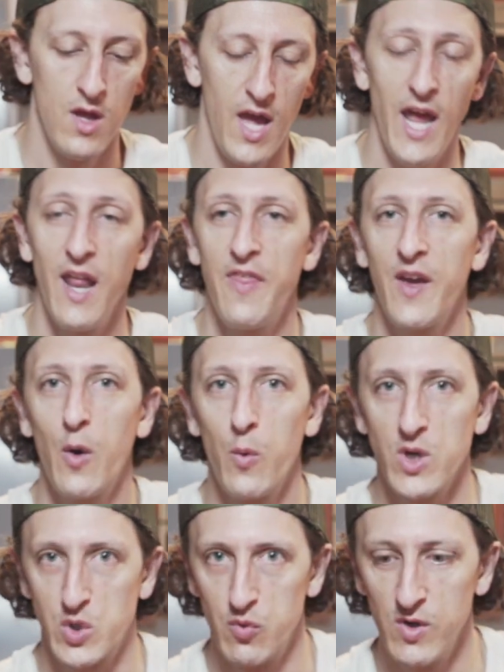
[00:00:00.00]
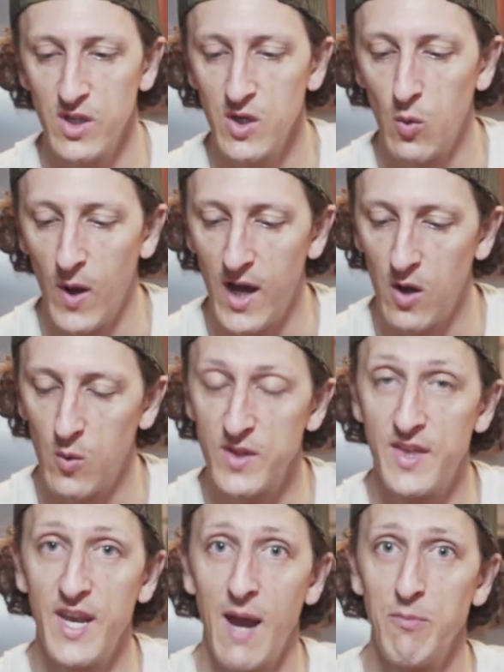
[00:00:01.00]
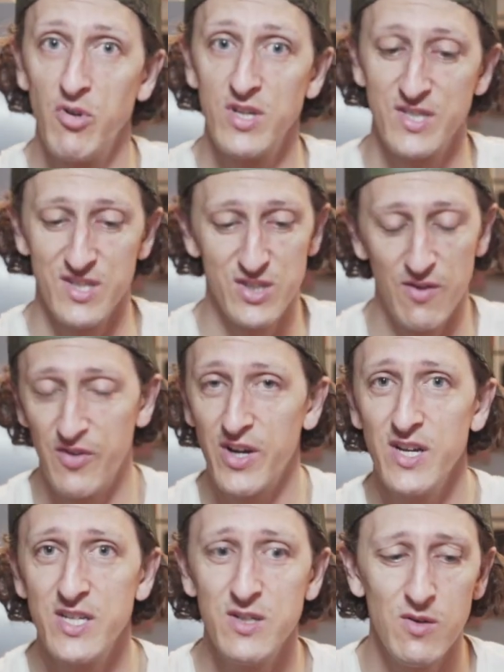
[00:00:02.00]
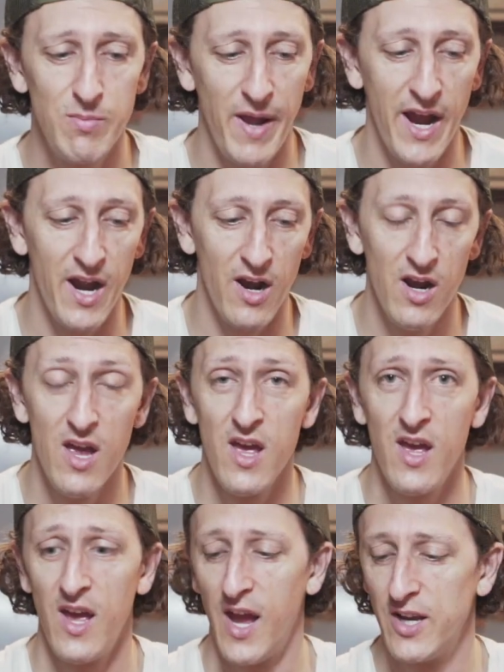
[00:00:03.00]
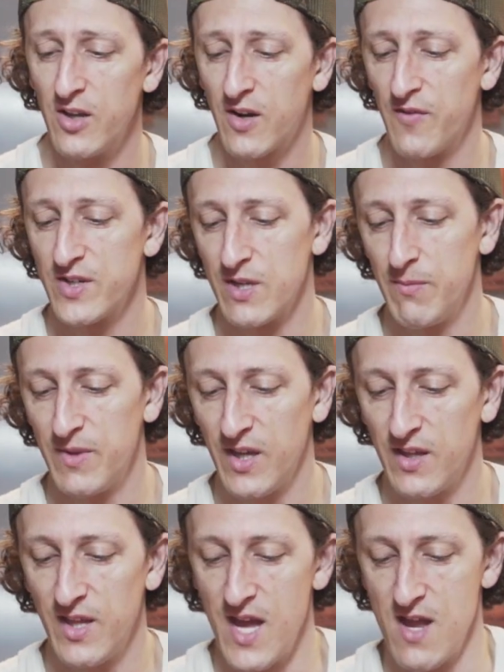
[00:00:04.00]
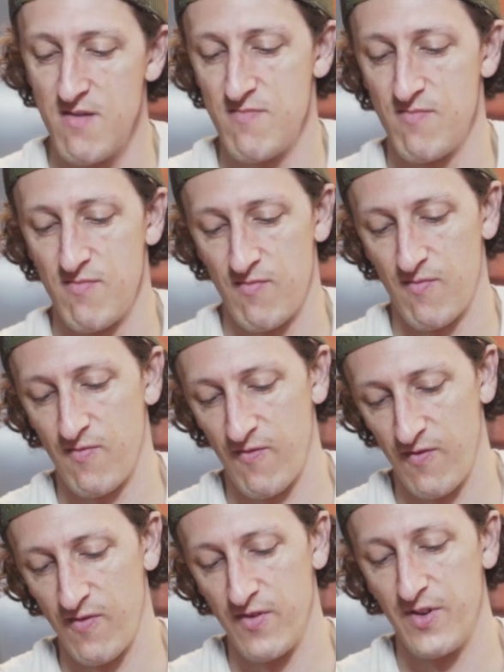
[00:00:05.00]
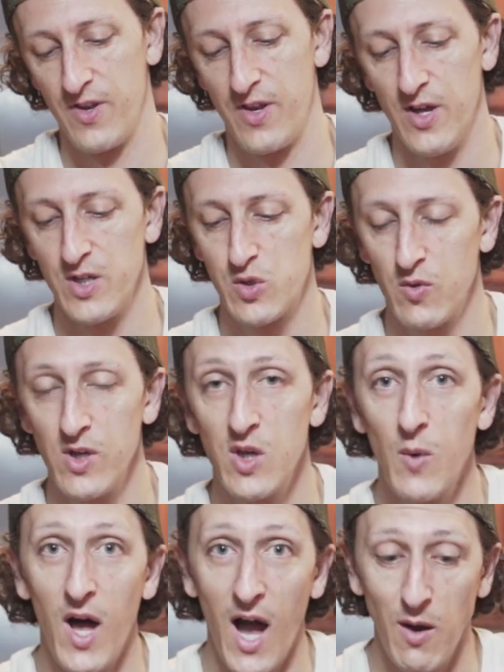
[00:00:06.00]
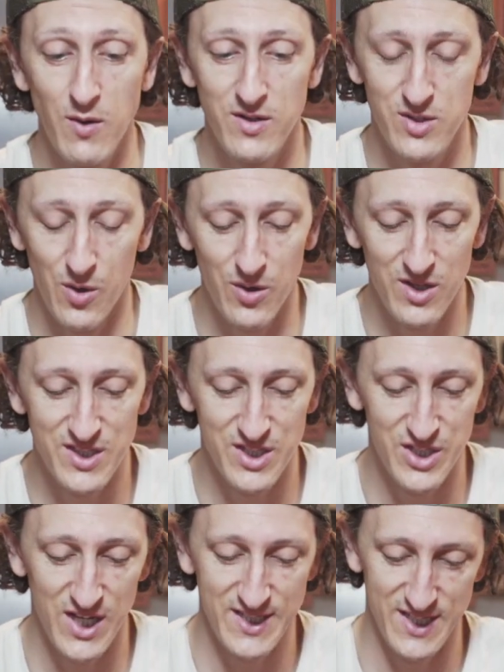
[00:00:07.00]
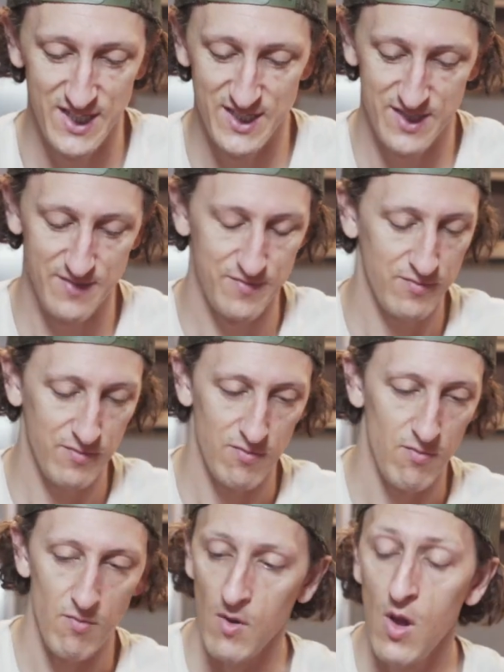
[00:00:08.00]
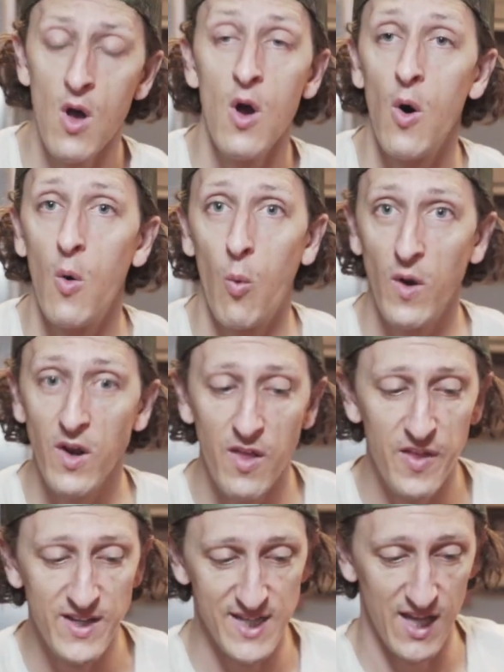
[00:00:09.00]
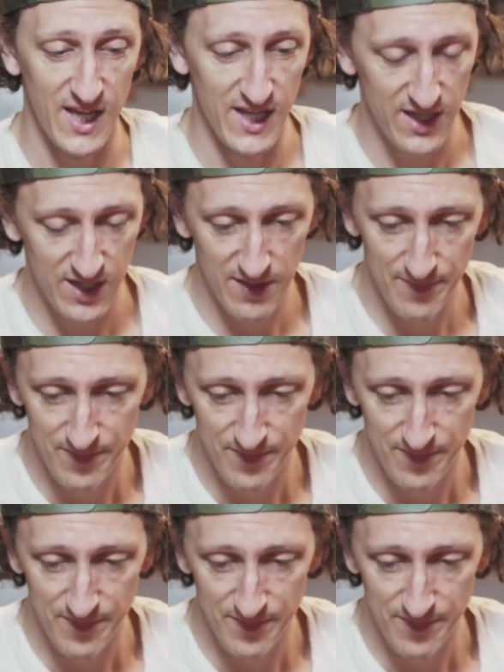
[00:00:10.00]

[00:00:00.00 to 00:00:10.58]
And I think it works really well with the 9Barista. So if you're going to do a pair and you're looking for something that does really well, I would totally suggest this. One of the things I like